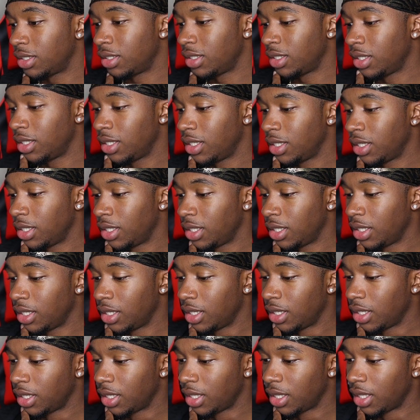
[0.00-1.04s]
give you like a pat
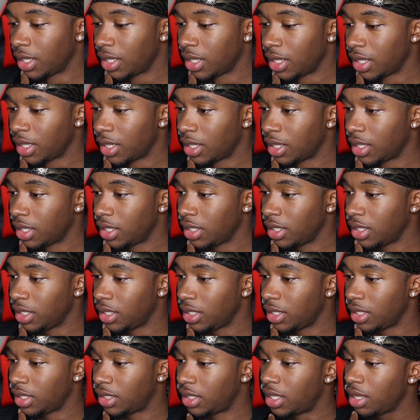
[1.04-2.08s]
on the
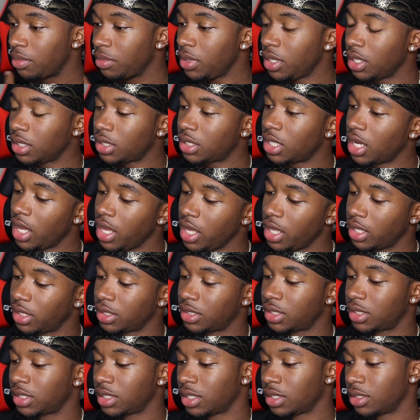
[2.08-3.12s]
head. Give me a
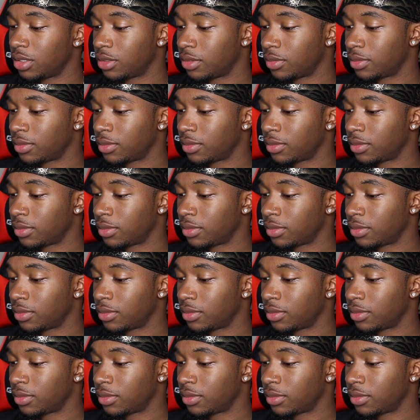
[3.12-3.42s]
chance.